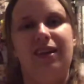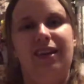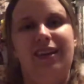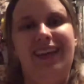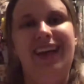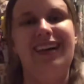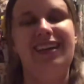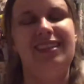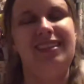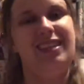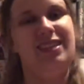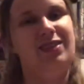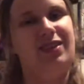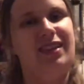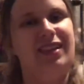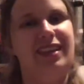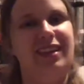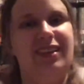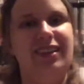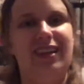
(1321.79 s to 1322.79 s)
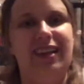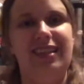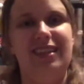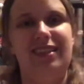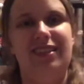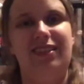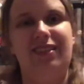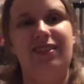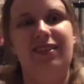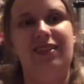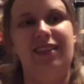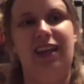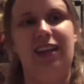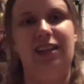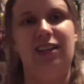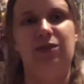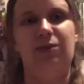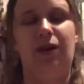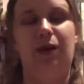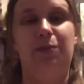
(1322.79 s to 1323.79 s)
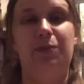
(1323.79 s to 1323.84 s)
yeah, just want to let you guys know that as well.